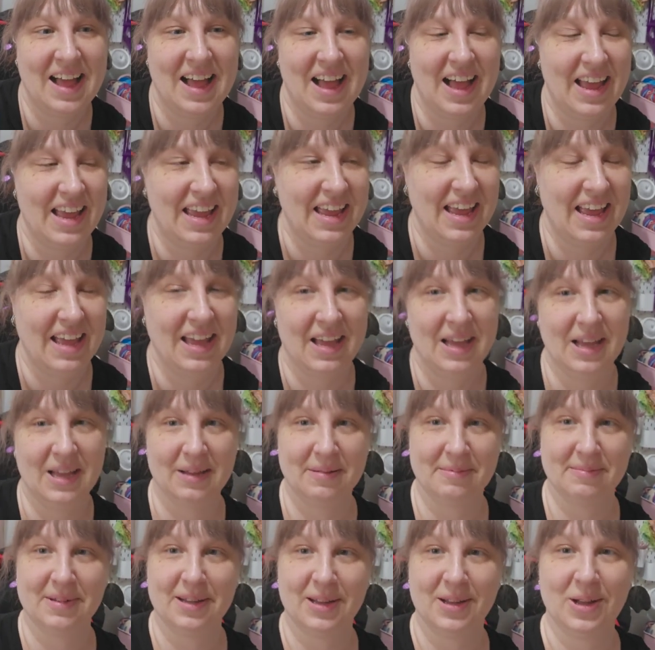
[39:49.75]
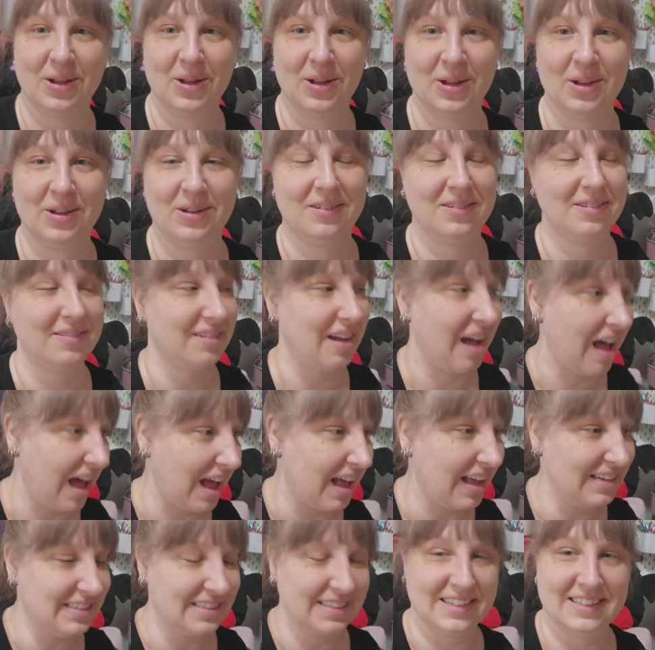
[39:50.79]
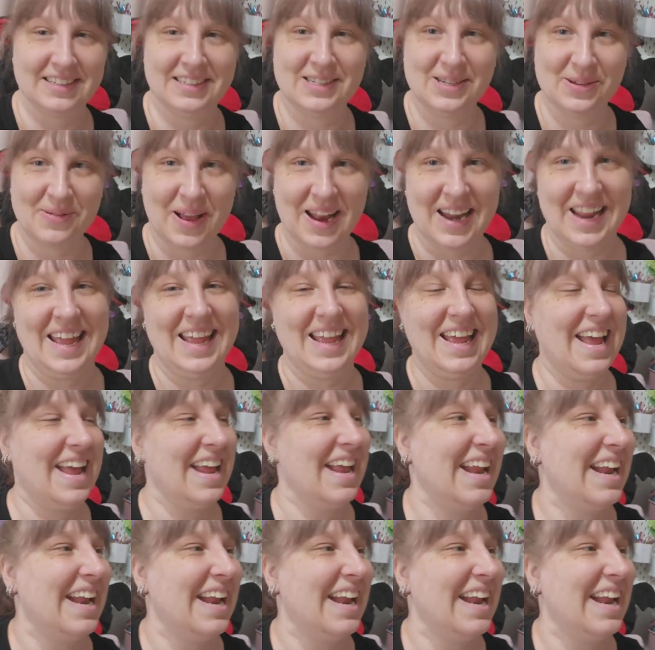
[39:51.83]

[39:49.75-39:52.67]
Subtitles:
am hot and sweaty,